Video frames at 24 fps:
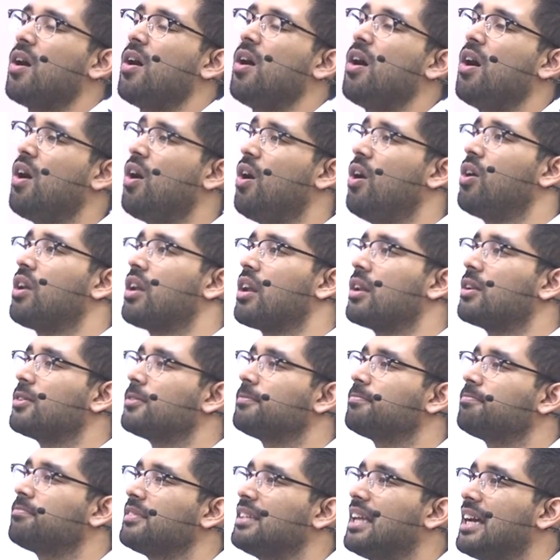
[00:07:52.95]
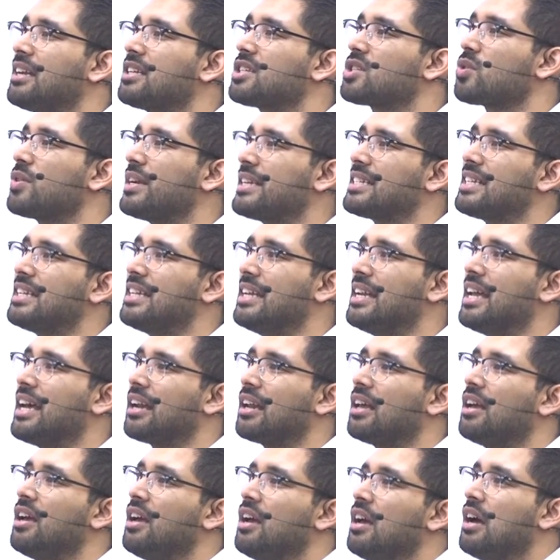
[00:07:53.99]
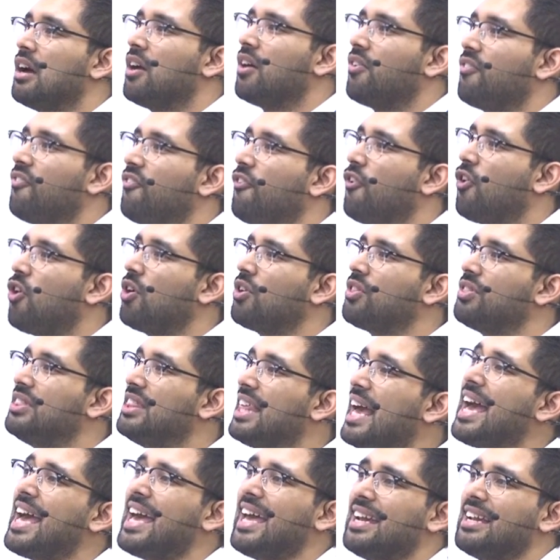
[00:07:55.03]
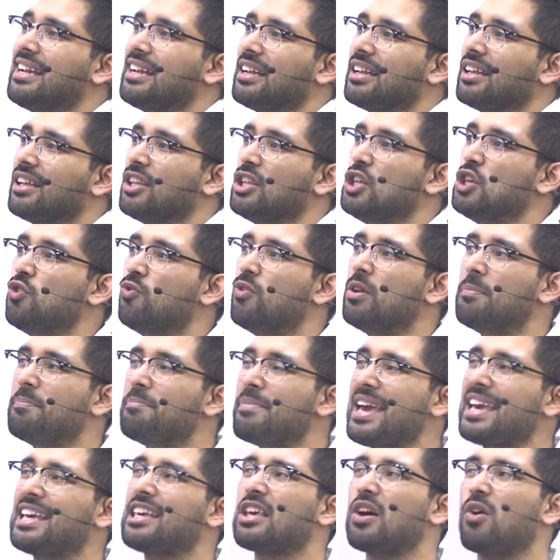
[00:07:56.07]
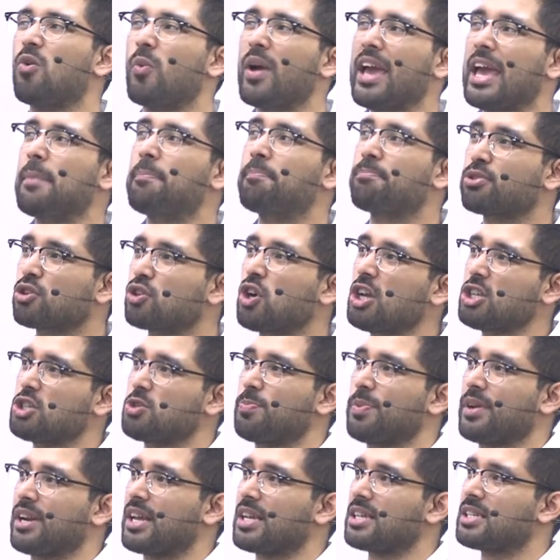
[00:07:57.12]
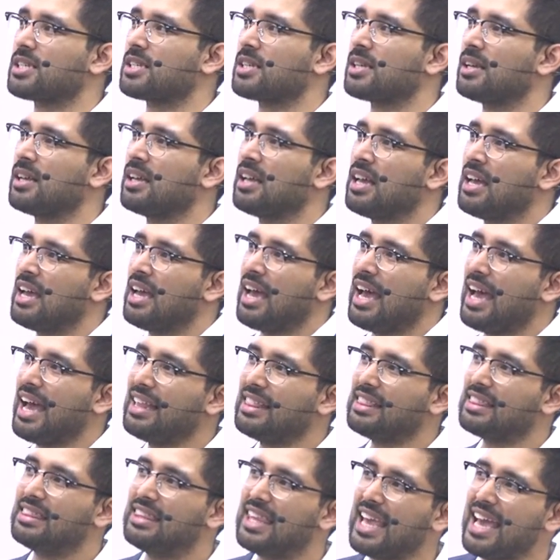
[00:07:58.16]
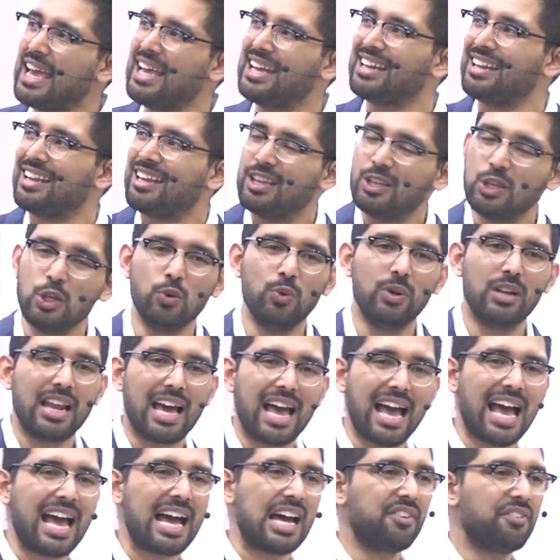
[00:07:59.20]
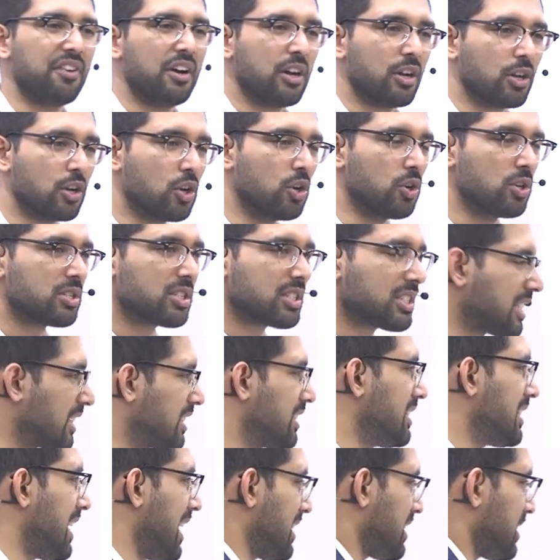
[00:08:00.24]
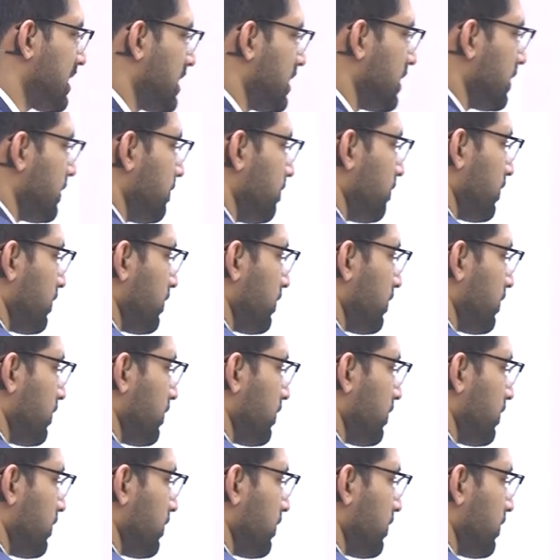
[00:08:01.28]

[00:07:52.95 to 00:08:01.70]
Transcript: All that is written in it. For then you will make your way prosperous, and then you will have good success.